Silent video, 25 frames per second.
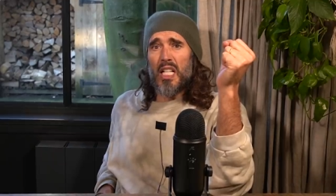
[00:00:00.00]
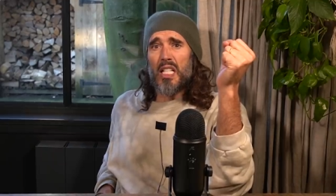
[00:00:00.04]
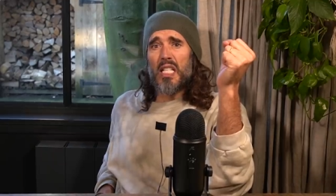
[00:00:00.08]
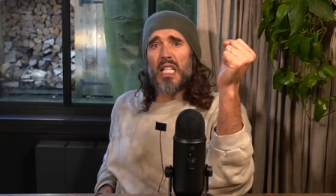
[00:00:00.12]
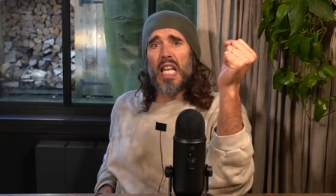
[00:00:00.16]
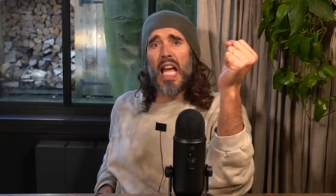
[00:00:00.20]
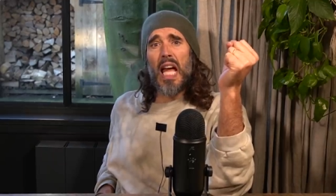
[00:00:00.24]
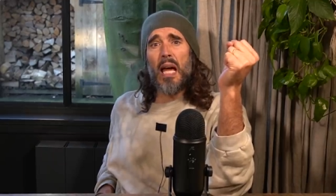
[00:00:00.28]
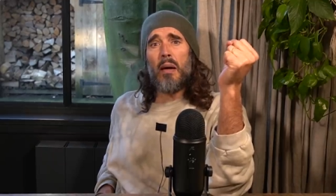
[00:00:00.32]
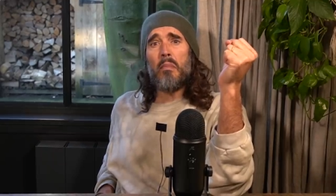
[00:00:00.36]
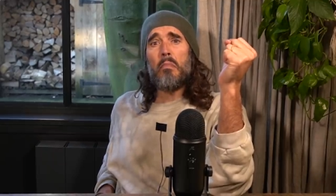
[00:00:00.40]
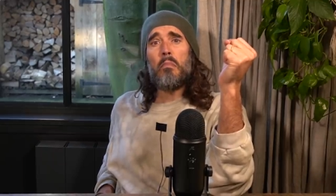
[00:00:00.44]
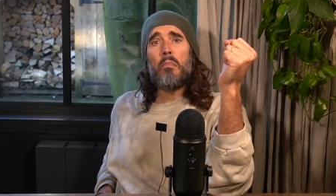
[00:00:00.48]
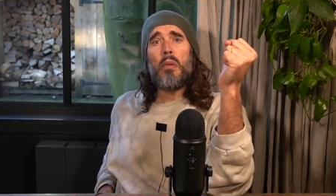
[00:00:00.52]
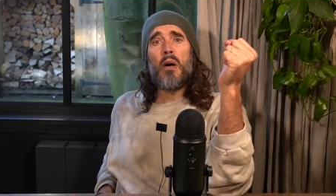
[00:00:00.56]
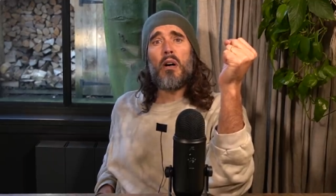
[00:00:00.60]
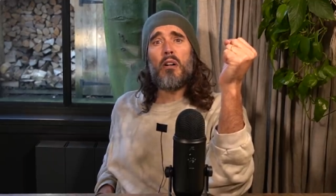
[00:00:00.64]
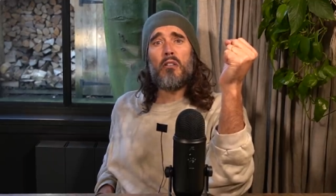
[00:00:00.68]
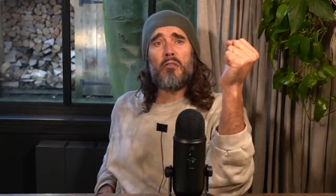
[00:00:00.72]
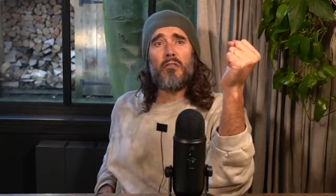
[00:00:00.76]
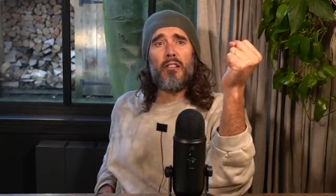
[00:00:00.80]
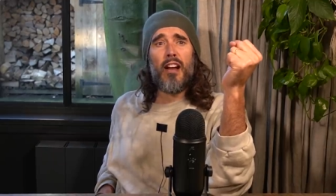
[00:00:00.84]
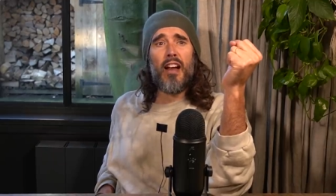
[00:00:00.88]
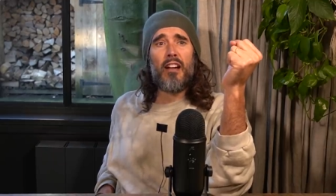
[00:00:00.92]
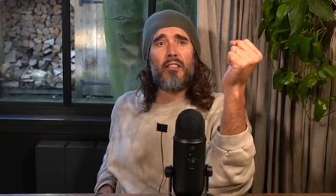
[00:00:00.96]

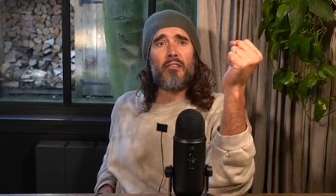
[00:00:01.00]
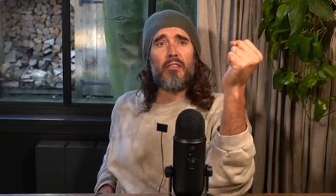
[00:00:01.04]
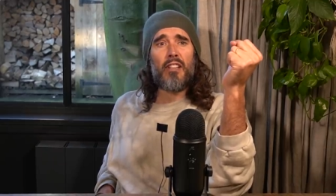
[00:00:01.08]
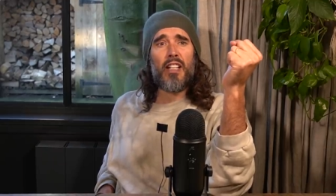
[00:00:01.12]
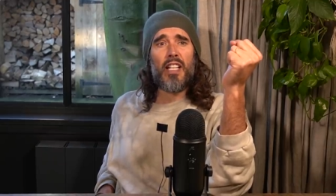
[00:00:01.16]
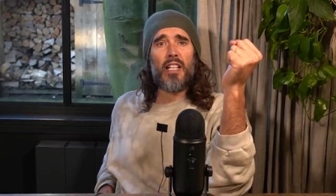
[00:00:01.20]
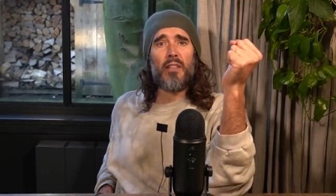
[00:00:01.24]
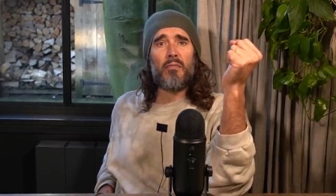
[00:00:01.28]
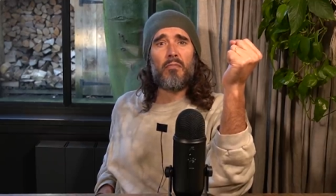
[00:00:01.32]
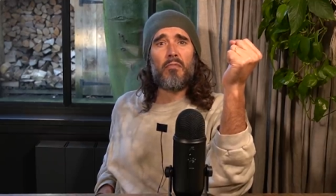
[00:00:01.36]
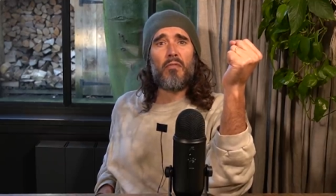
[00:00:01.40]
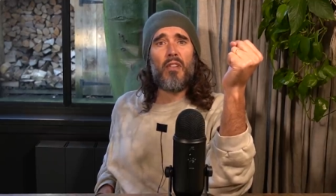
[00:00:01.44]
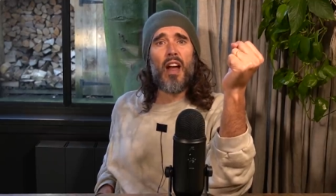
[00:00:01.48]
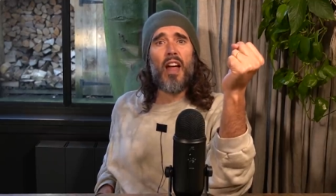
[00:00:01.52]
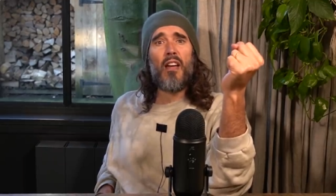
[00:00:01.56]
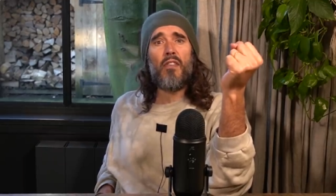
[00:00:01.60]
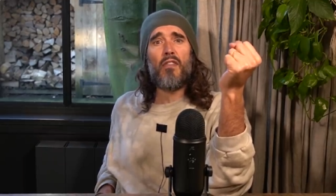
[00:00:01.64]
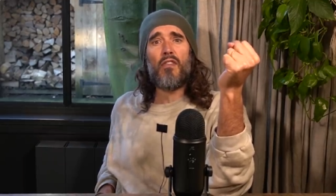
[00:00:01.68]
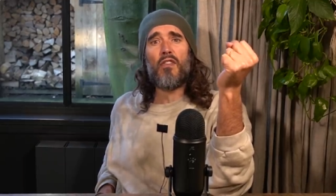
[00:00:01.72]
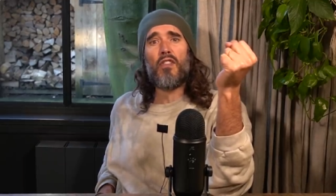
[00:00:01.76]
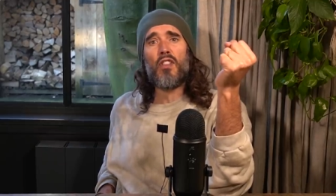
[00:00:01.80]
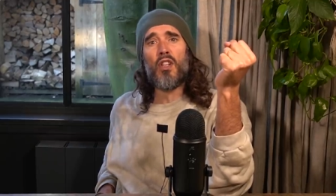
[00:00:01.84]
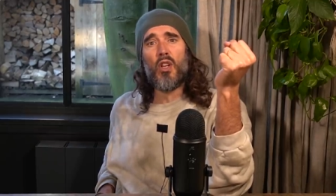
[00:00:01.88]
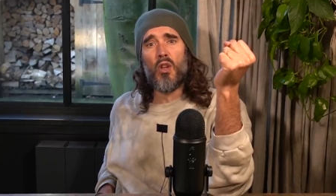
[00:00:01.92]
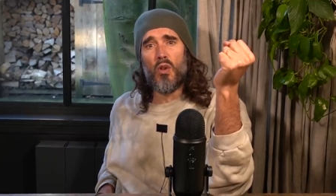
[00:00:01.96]
temporary
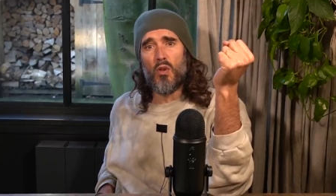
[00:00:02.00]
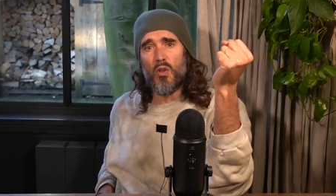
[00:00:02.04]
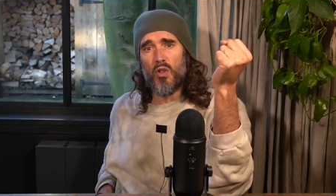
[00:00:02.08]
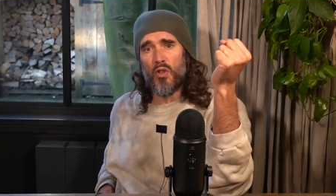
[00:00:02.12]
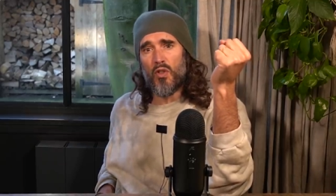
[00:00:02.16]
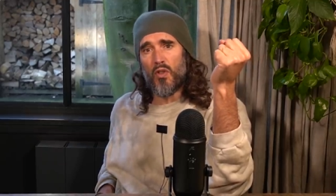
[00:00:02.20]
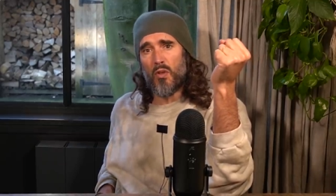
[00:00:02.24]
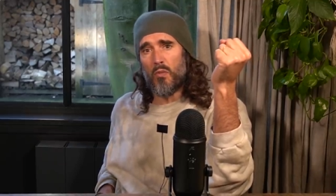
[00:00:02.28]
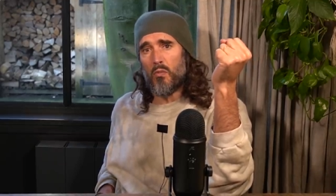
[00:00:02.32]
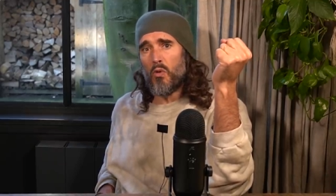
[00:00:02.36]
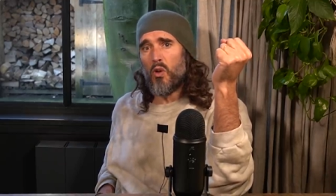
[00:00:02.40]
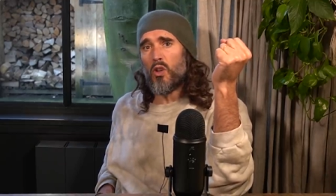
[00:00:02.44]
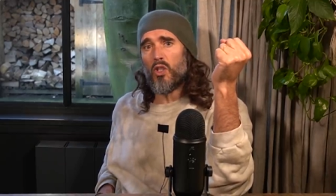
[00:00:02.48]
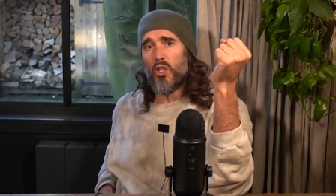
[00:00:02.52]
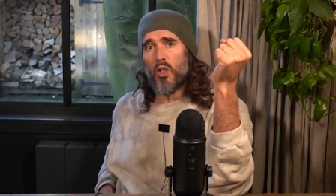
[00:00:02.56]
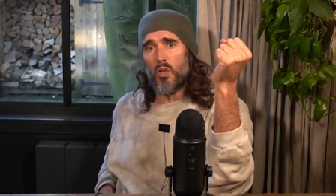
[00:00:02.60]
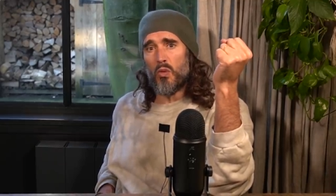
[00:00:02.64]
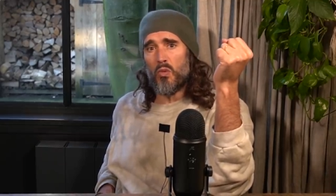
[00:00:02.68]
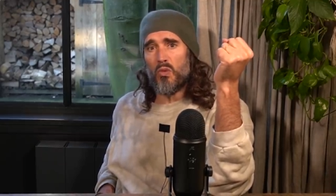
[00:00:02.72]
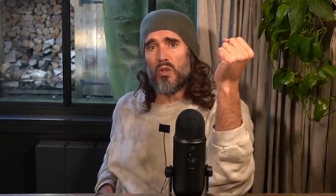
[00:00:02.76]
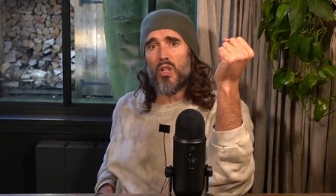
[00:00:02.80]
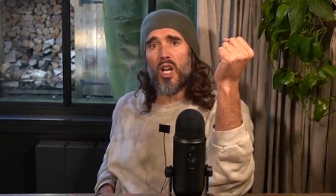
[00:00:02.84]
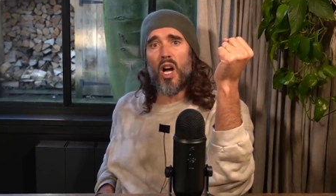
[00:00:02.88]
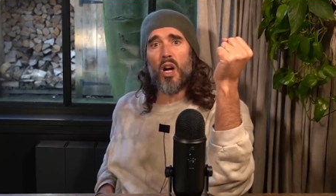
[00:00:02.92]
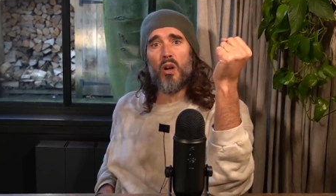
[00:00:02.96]
refuge from what you
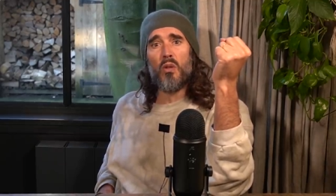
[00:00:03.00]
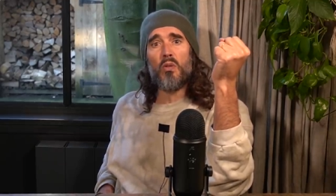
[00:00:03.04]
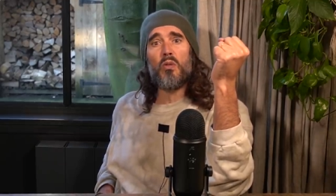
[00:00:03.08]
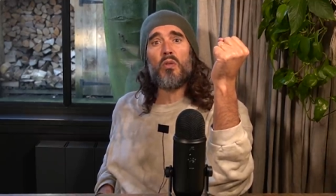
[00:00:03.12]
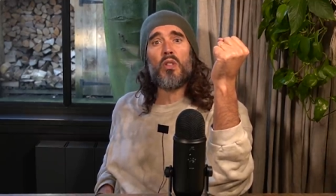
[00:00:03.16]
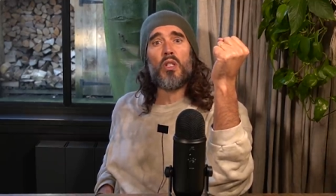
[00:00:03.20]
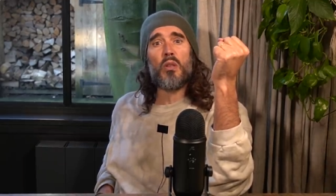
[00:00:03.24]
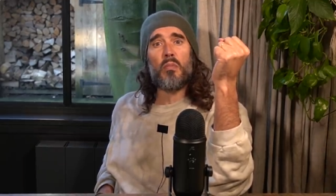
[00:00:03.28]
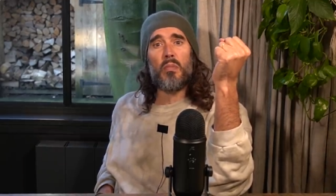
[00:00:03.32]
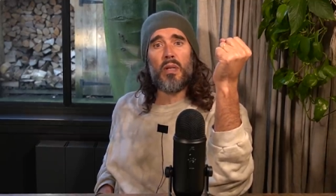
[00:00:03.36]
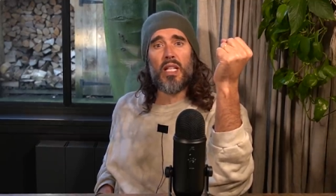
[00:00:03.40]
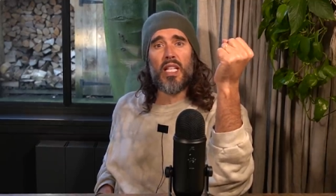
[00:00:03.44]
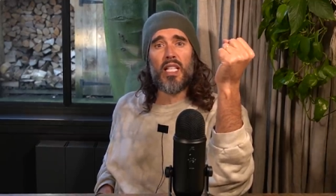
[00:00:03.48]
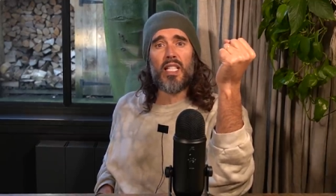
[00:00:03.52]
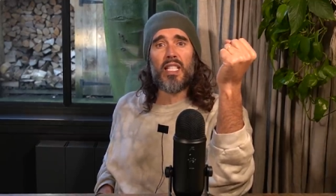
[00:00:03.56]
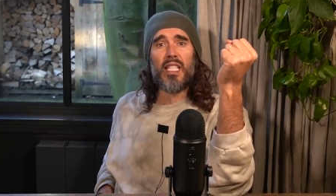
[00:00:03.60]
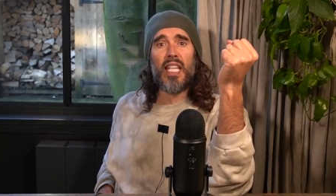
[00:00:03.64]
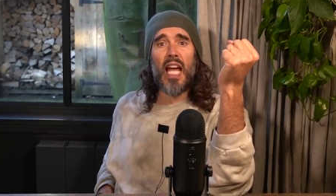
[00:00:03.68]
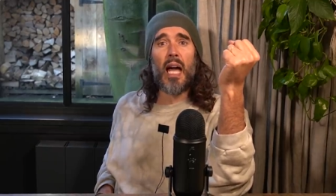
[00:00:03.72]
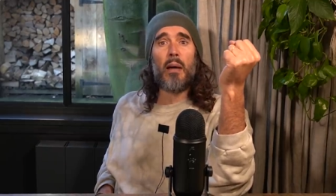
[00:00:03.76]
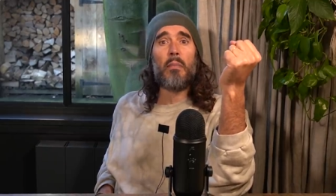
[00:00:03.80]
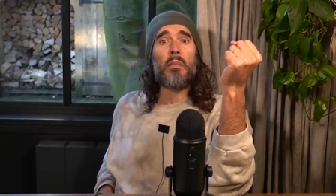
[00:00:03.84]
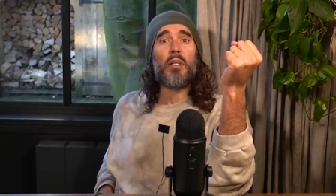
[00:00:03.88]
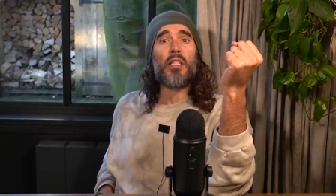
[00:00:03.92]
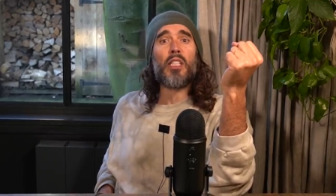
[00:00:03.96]
know to be a
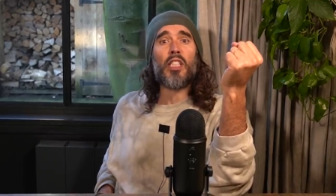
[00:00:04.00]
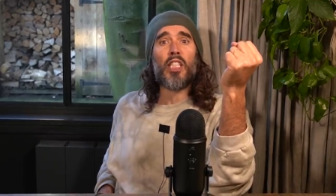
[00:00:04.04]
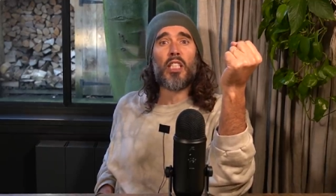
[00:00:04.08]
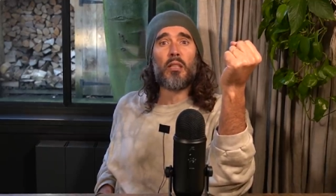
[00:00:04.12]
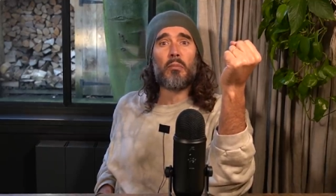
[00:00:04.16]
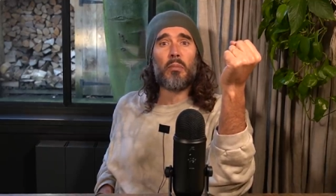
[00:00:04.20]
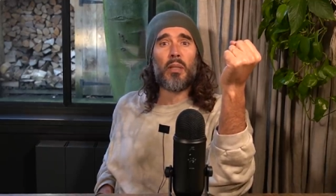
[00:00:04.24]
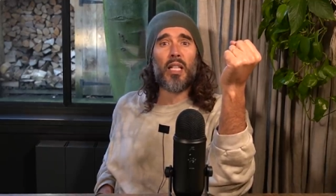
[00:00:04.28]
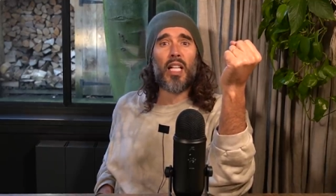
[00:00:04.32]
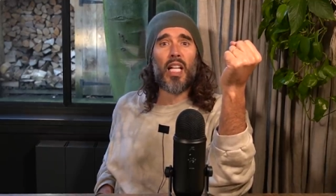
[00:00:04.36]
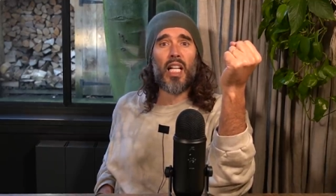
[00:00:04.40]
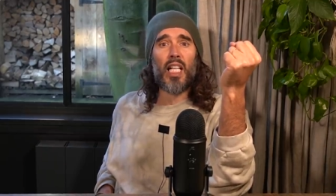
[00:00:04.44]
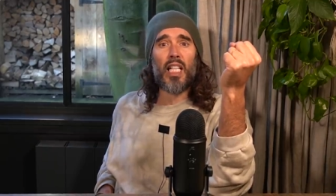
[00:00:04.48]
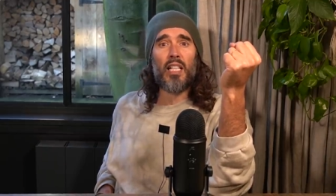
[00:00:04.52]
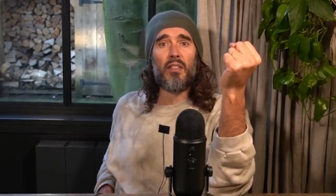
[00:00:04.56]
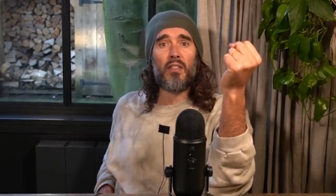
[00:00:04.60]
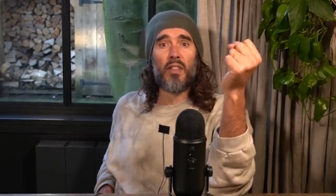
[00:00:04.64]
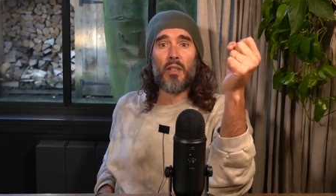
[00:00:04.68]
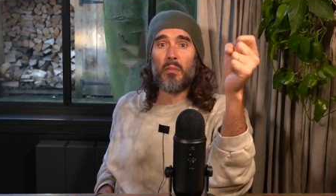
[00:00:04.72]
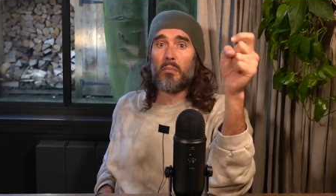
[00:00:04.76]
damaging behaviour,